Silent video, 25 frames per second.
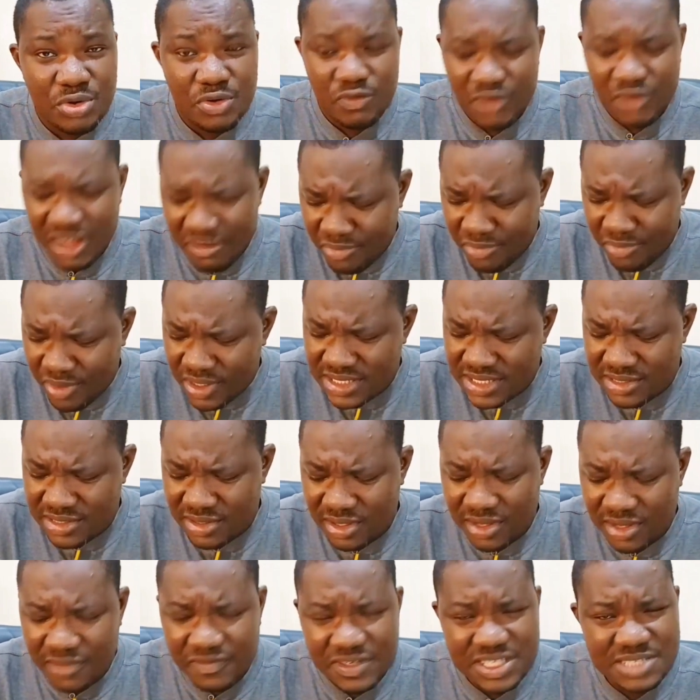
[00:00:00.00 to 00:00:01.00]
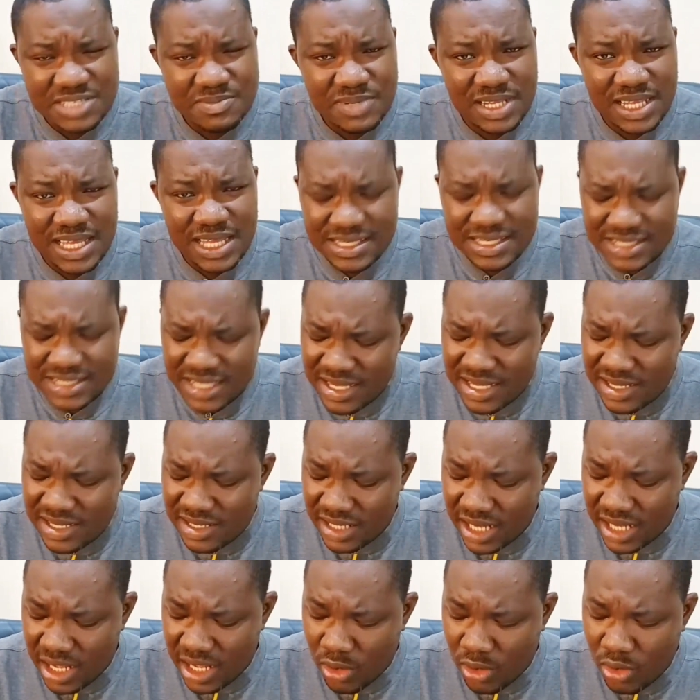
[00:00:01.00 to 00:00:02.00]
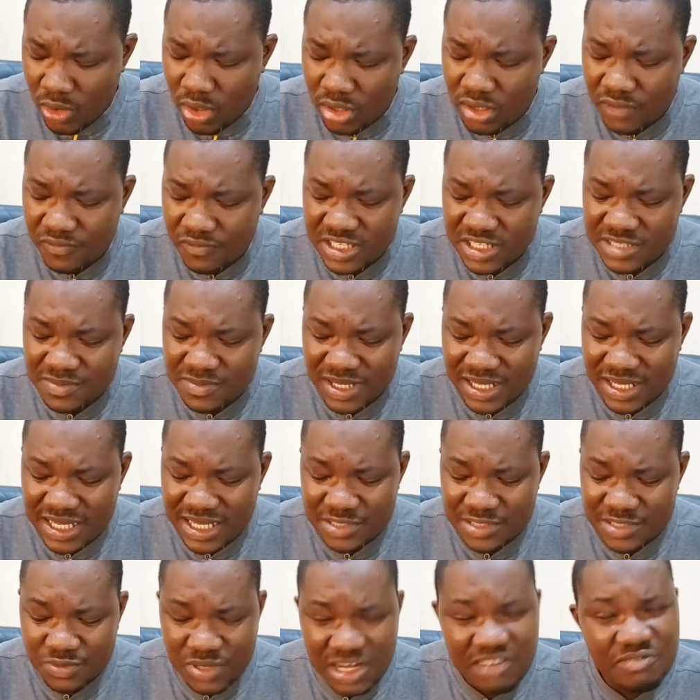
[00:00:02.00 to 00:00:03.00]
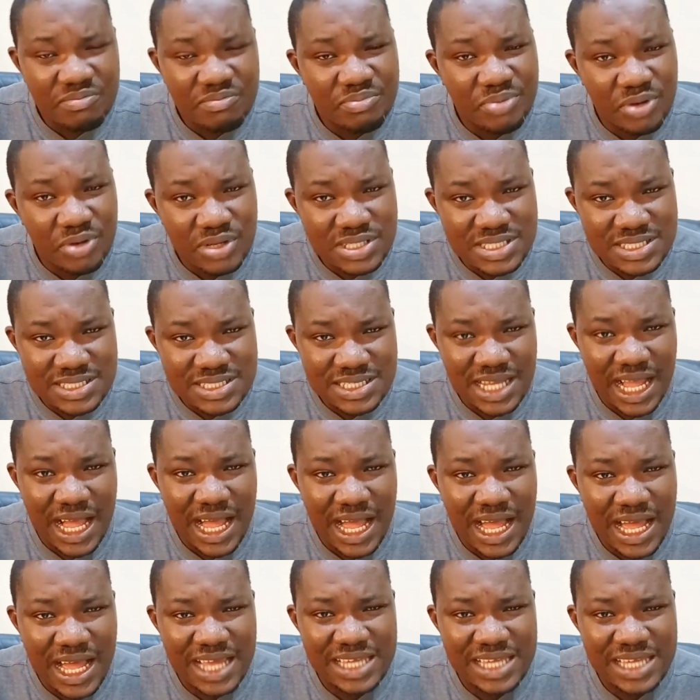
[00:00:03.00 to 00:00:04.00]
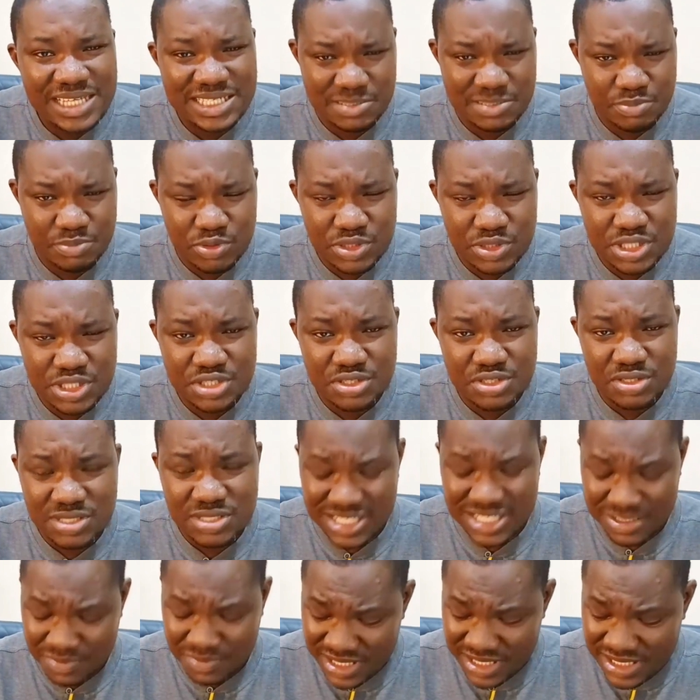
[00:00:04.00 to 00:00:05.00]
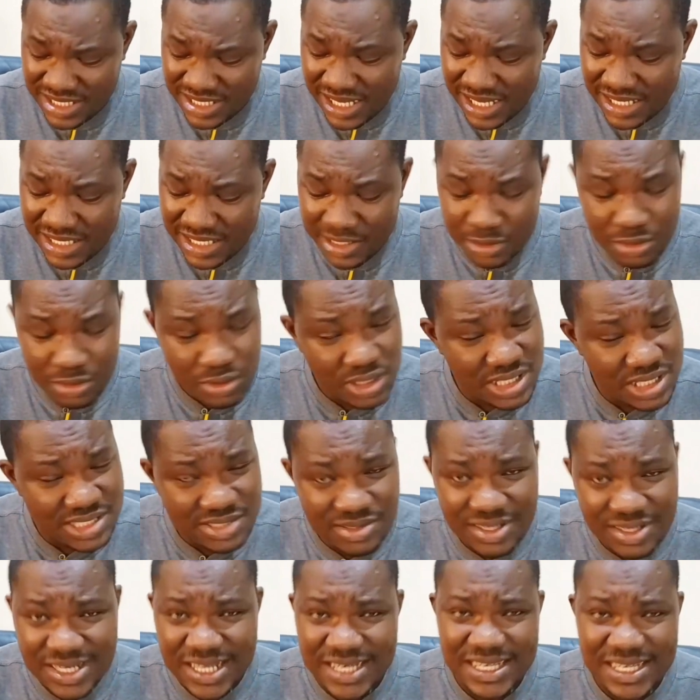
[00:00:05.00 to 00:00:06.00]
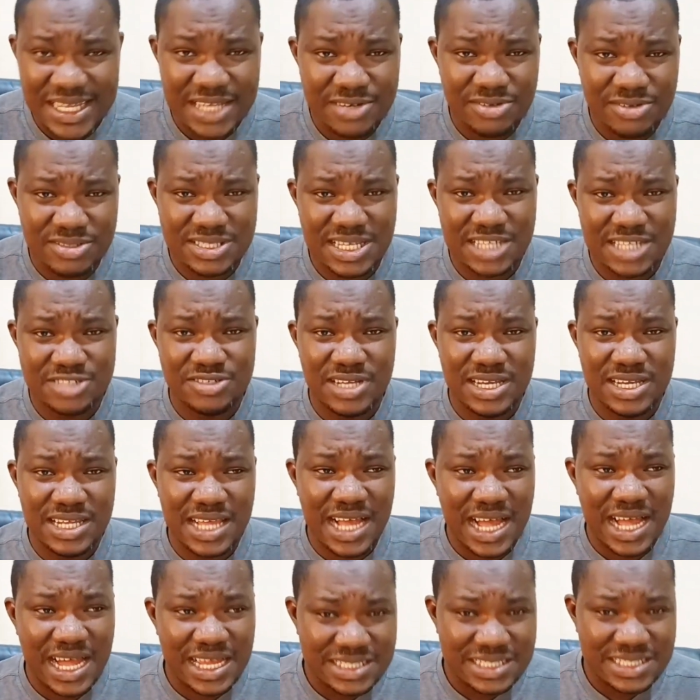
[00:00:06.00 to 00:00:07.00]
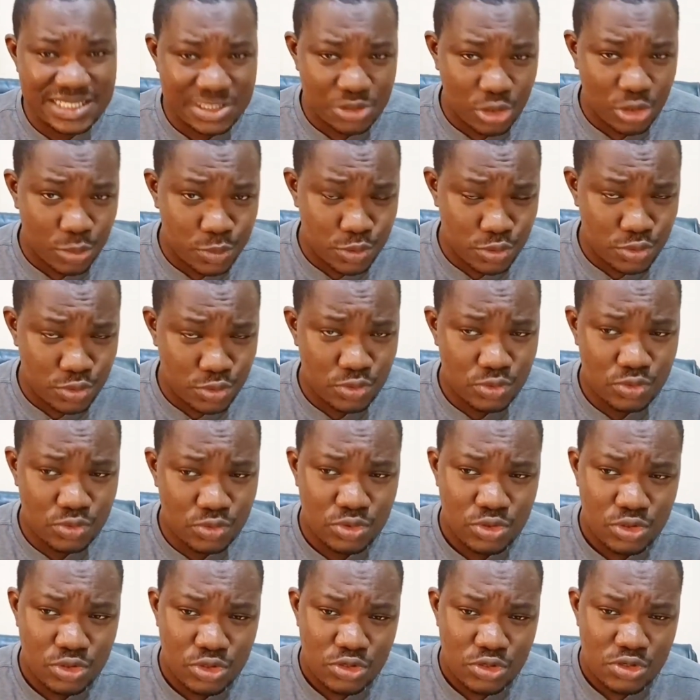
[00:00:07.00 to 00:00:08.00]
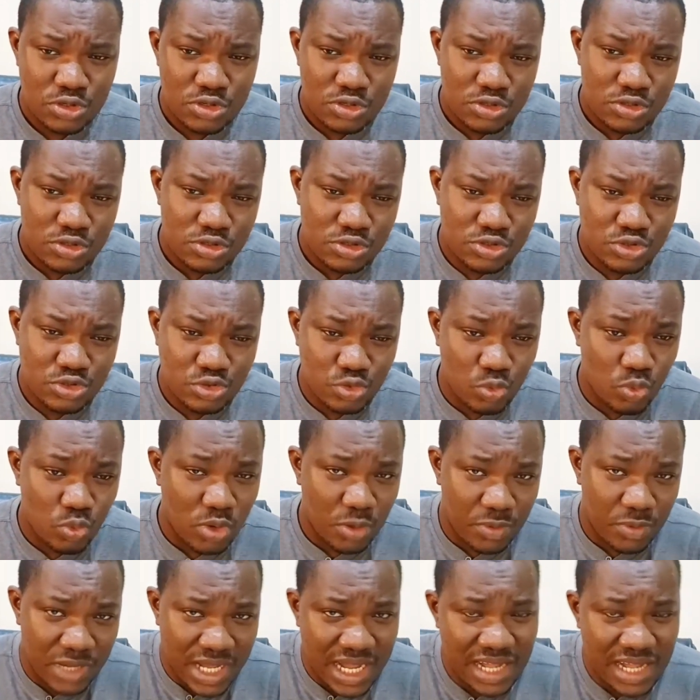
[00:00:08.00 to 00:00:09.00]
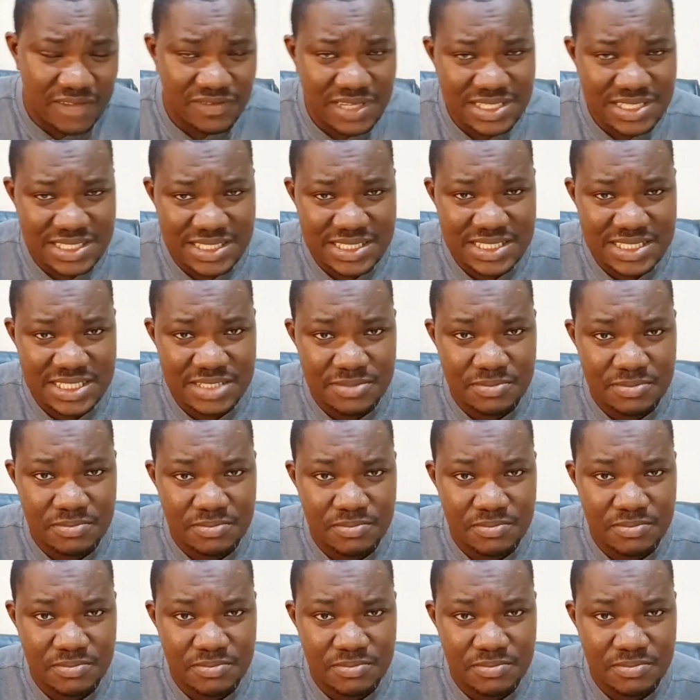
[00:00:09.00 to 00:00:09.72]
We have brought in all of these players. Now, all of these players we have brought in are in the positions, especially. It's not that they are not actually adding up to what we have as a team.